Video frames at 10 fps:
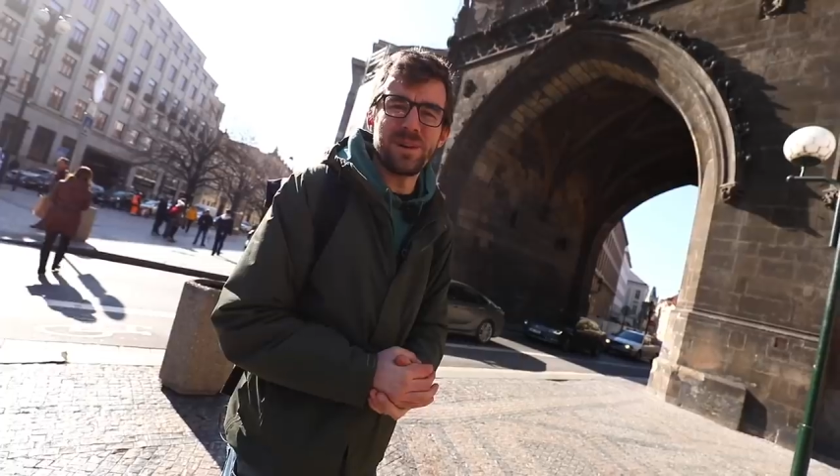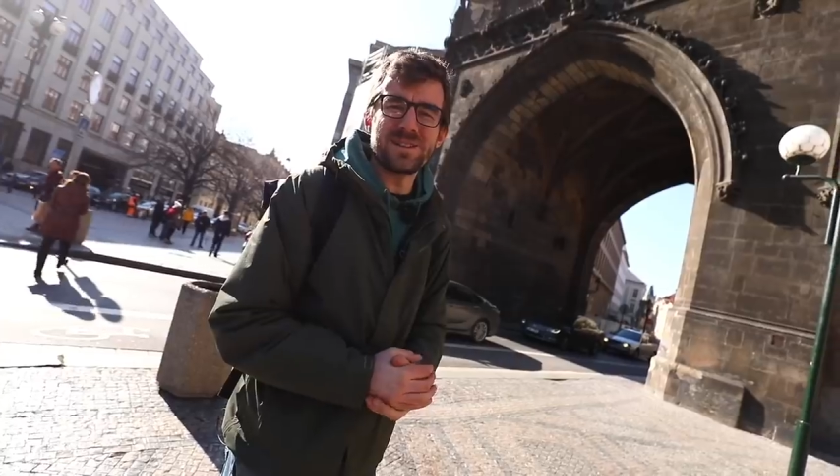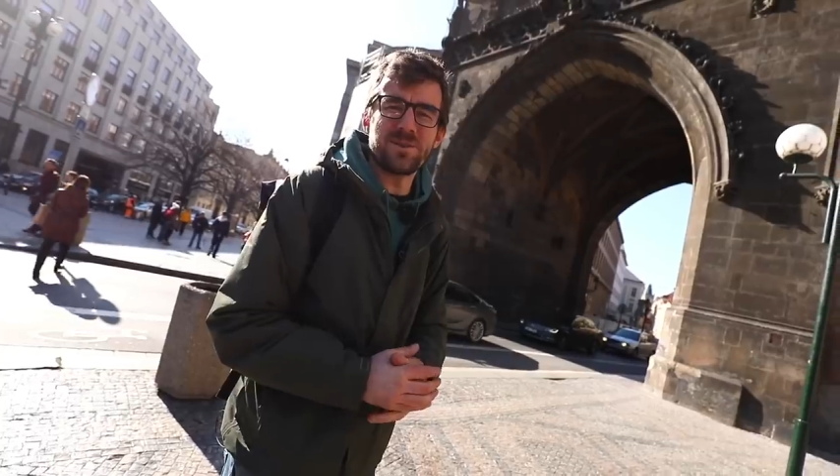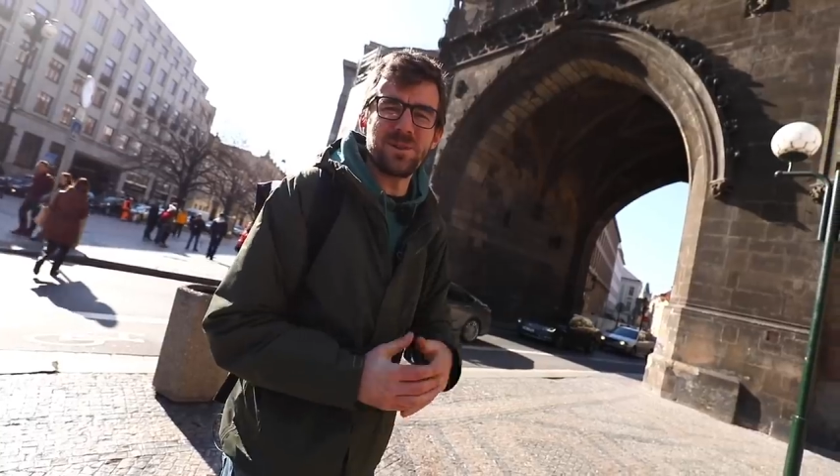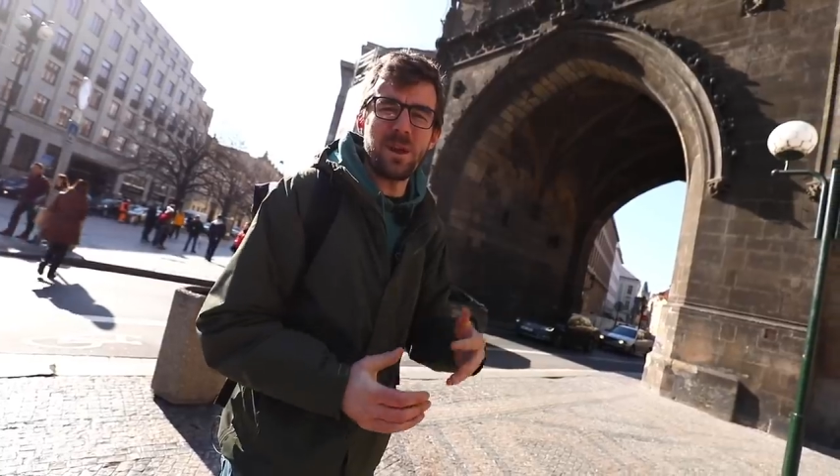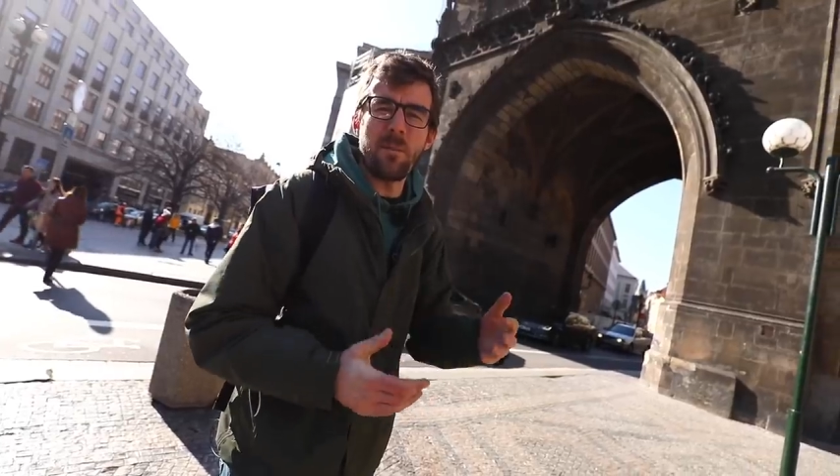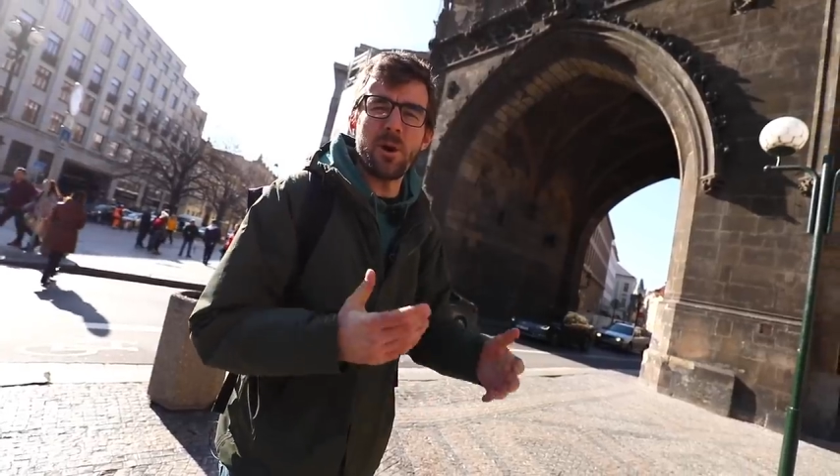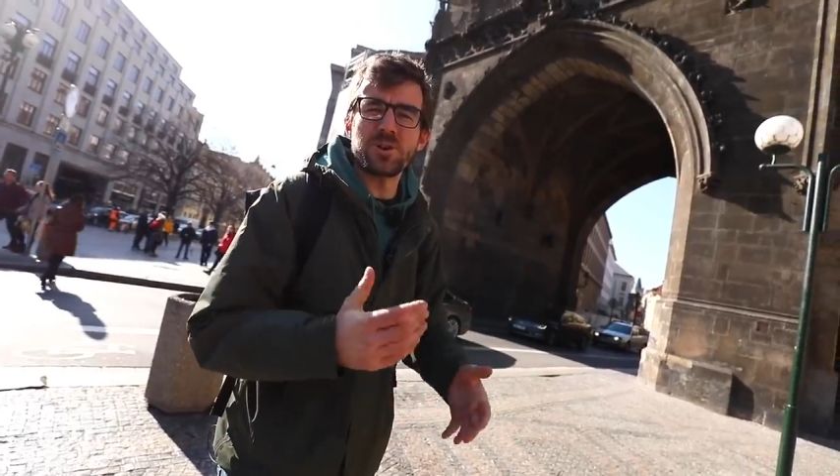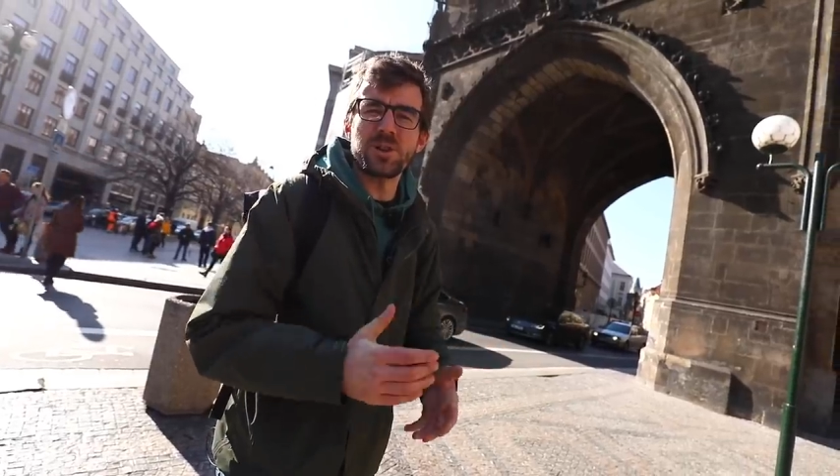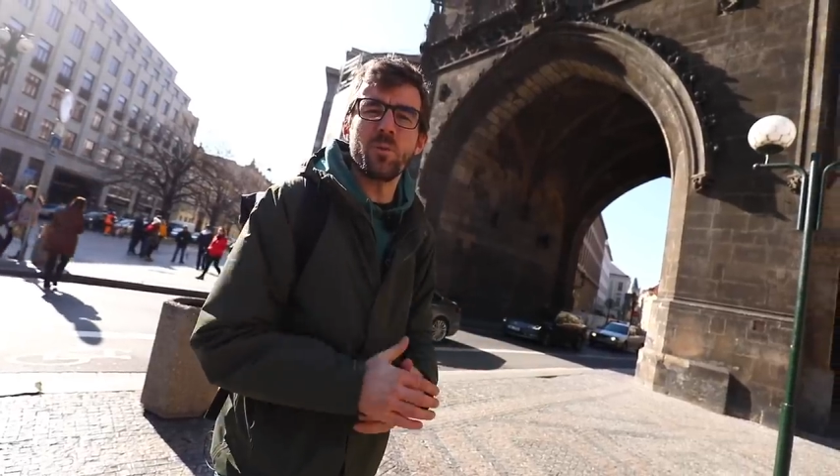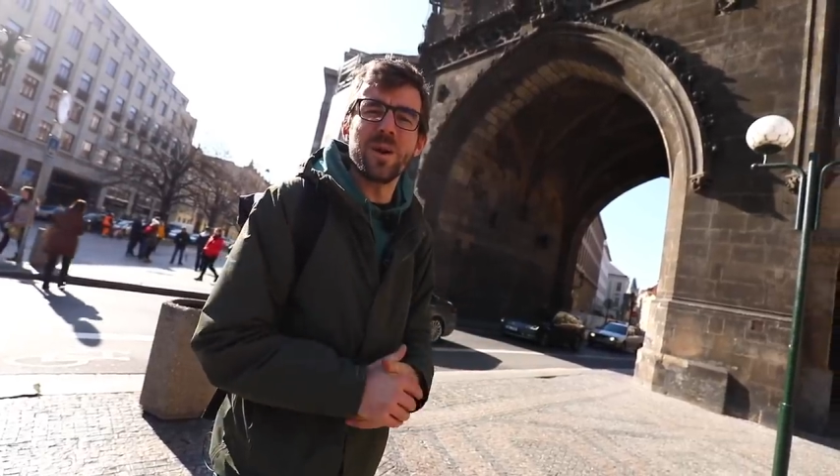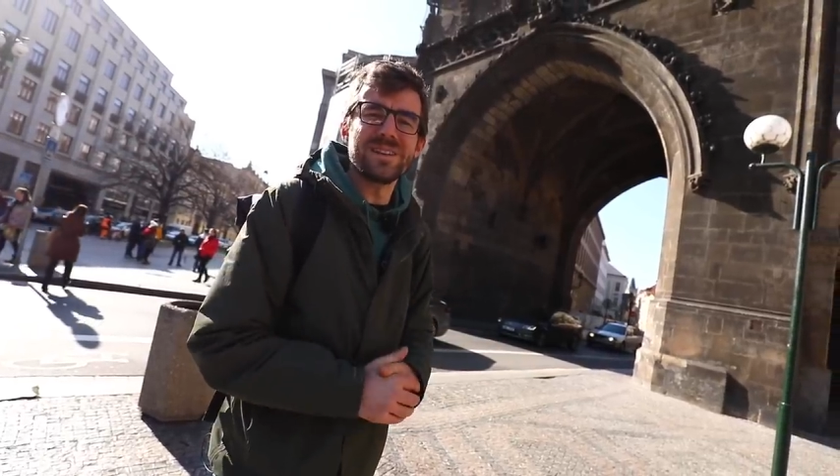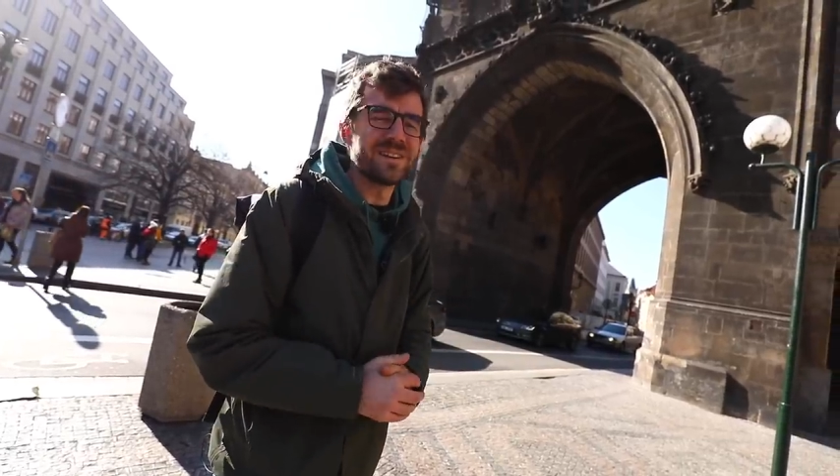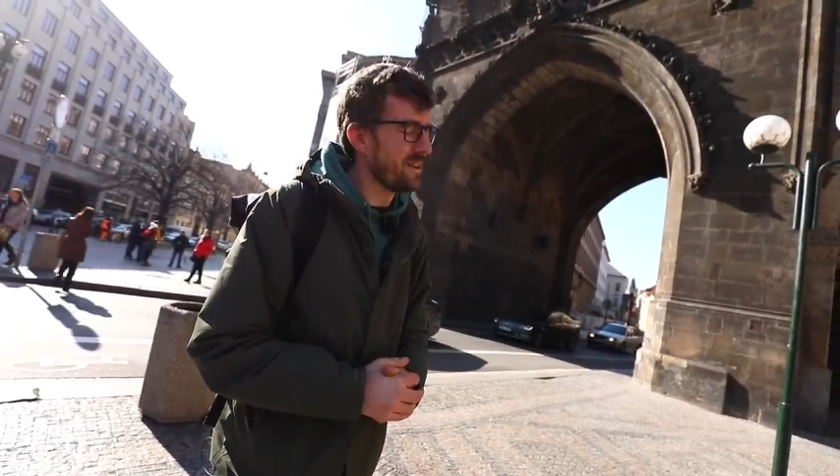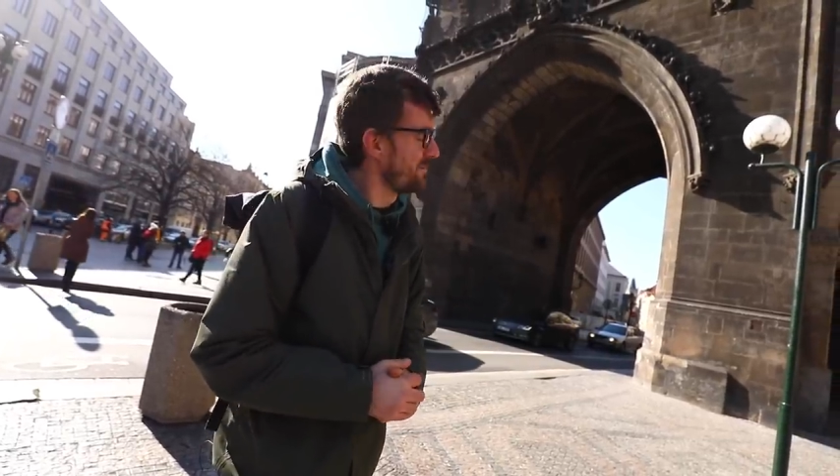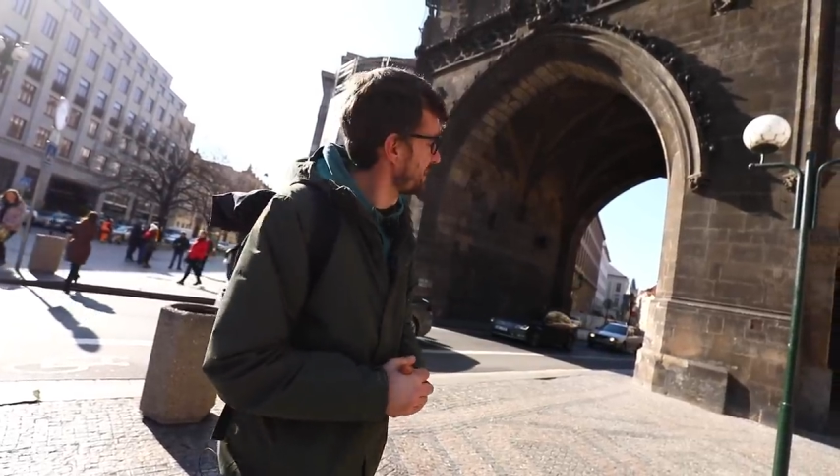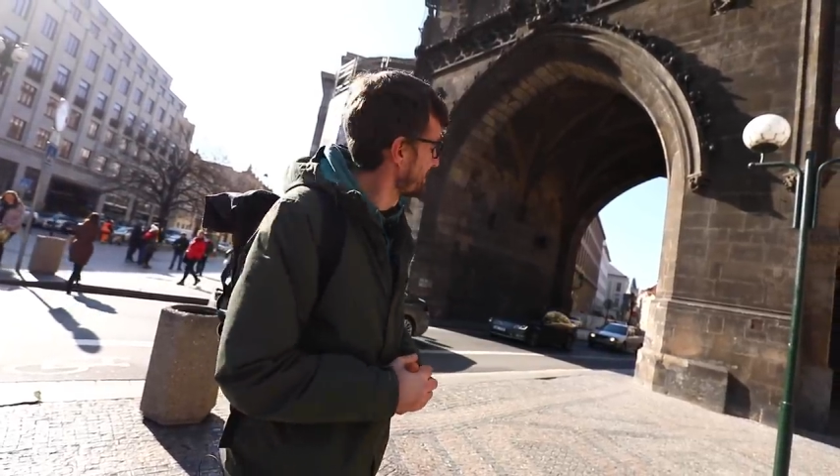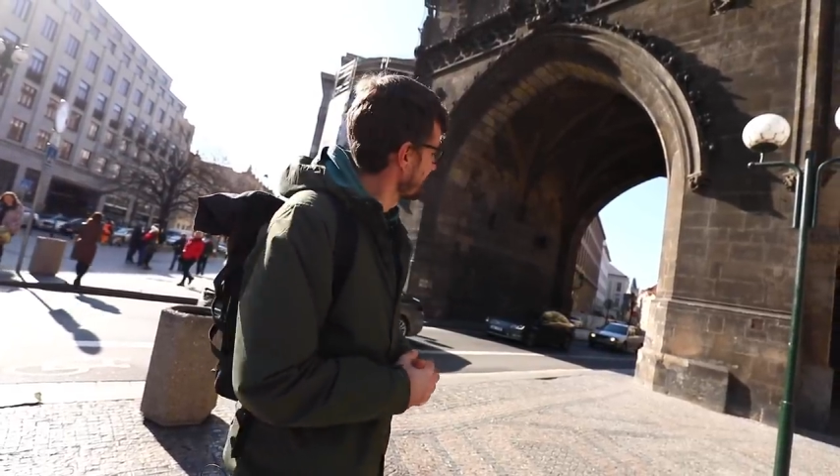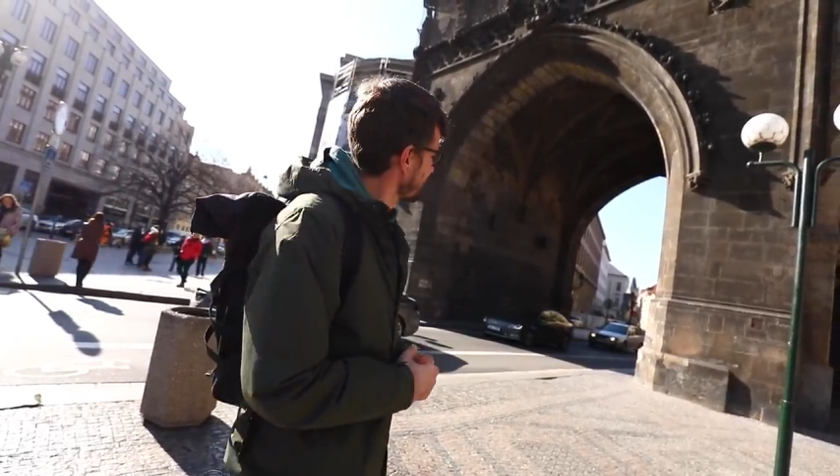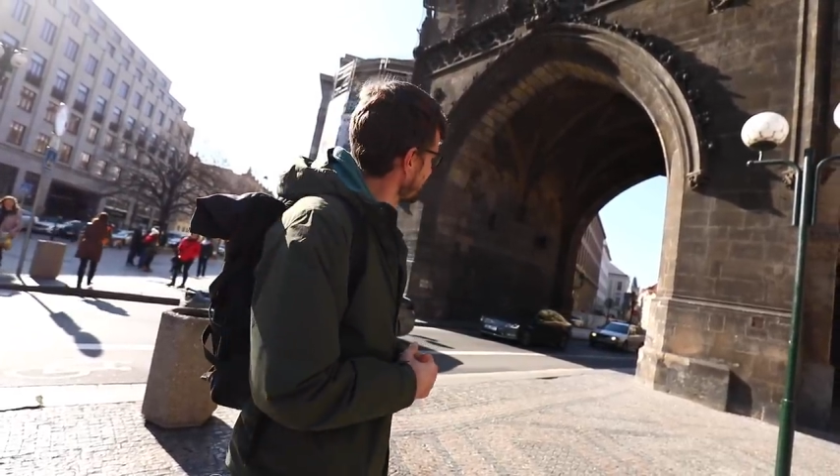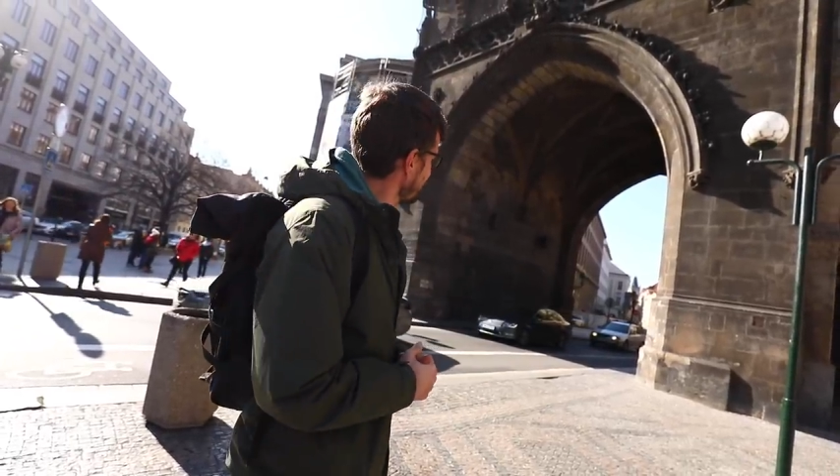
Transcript: but it's only a partial win because